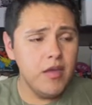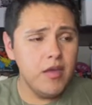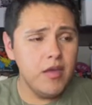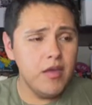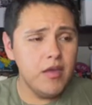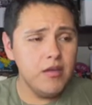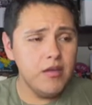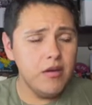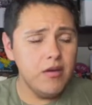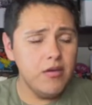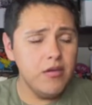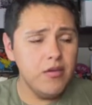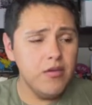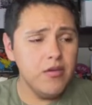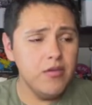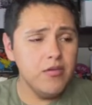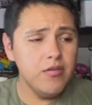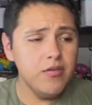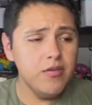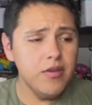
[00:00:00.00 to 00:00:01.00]
An
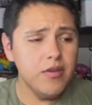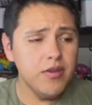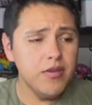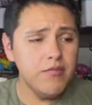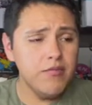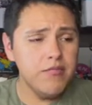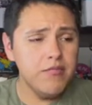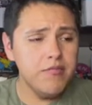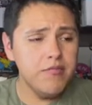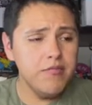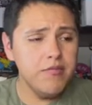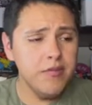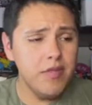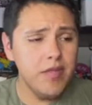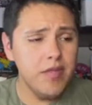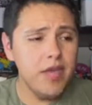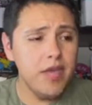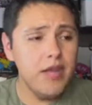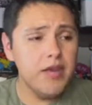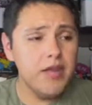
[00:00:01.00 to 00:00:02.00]
Arrokuda.
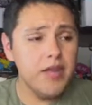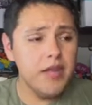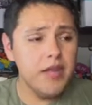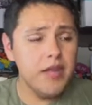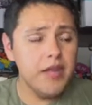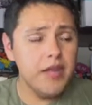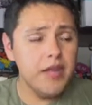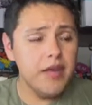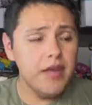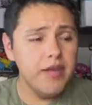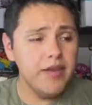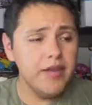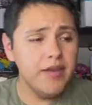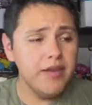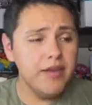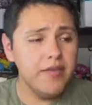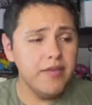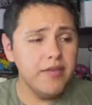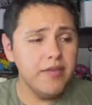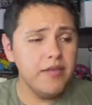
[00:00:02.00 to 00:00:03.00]
An
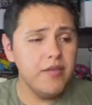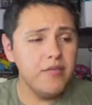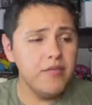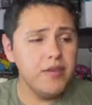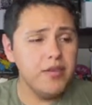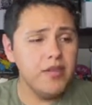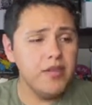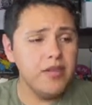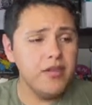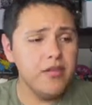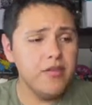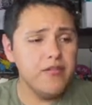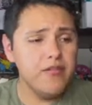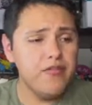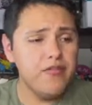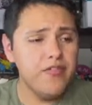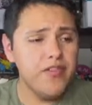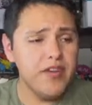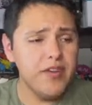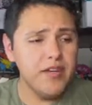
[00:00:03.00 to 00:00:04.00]
encata. Look, it's pretty cute and
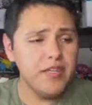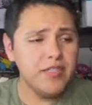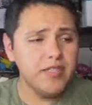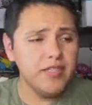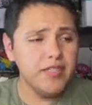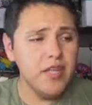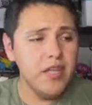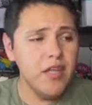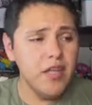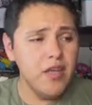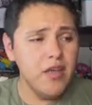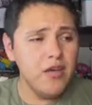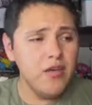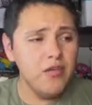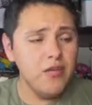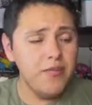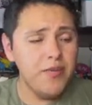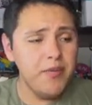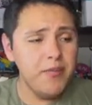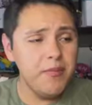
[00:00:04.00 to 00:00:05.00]
fierce. Oh,
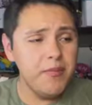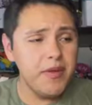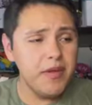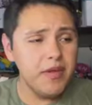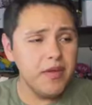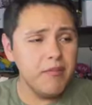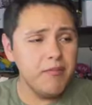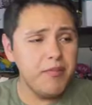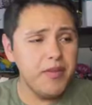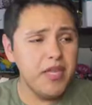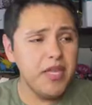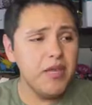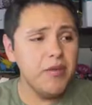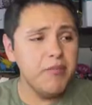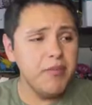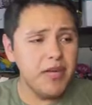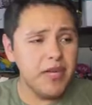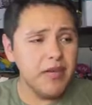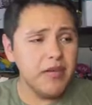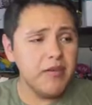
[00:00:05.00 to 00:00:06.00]
a Pikipek. Peaky
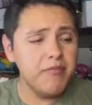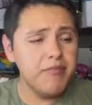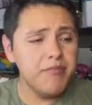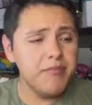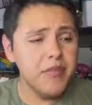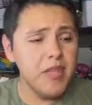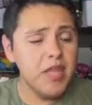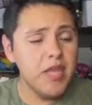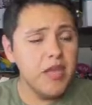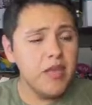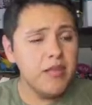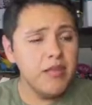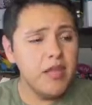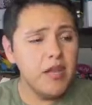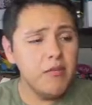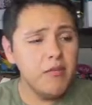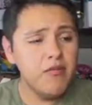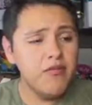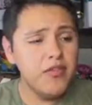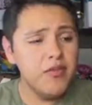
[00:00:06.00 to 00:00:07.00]
peck.
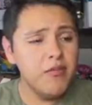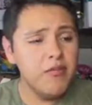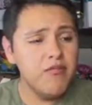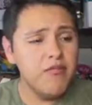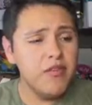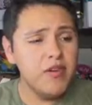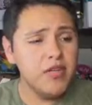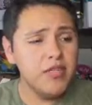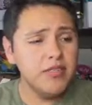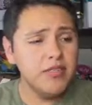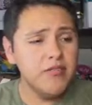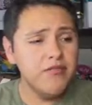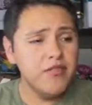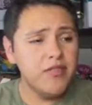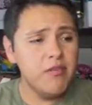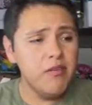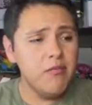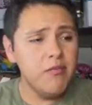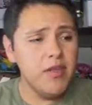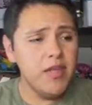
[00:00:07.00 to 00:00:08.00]
Tanama for the reverse. And
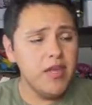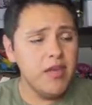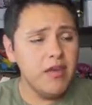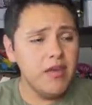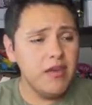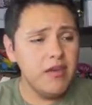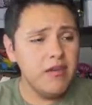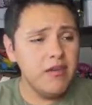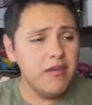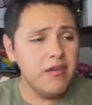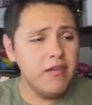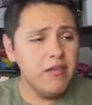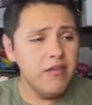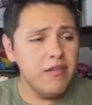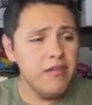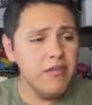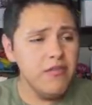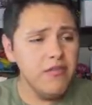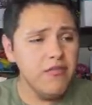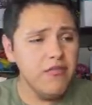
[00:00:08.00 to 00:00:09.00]
third, we
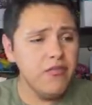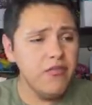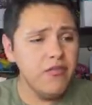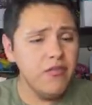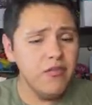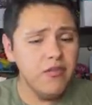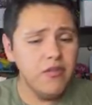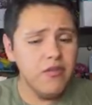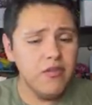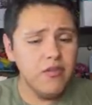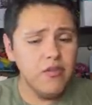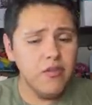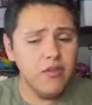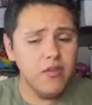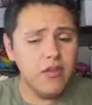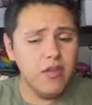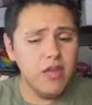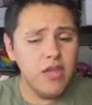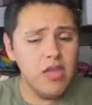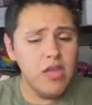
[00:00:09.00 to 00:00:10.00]
have
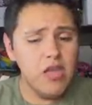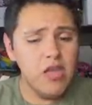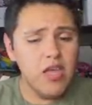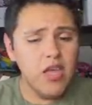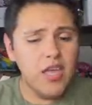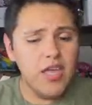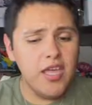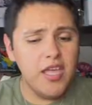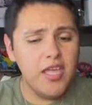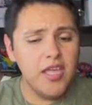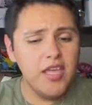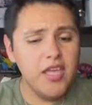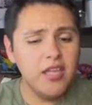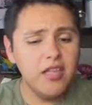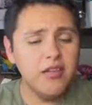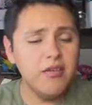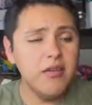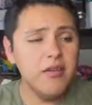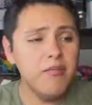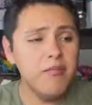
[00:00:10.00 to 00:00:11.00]
a
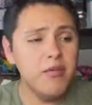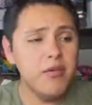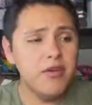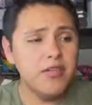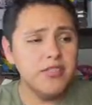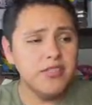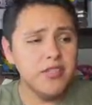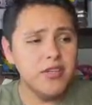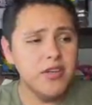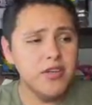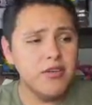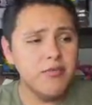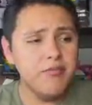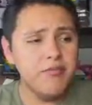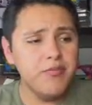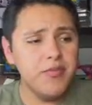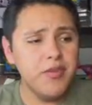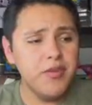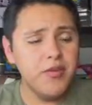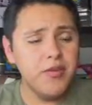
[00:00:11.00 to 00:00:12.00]
Galarian Perrserker.
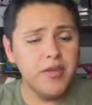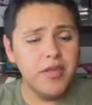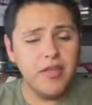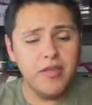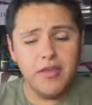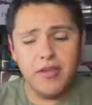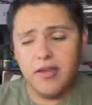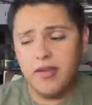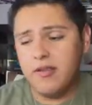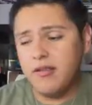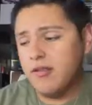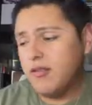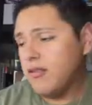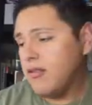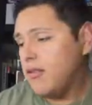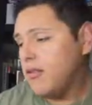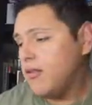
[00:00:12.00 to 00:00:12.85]
Okay, guys.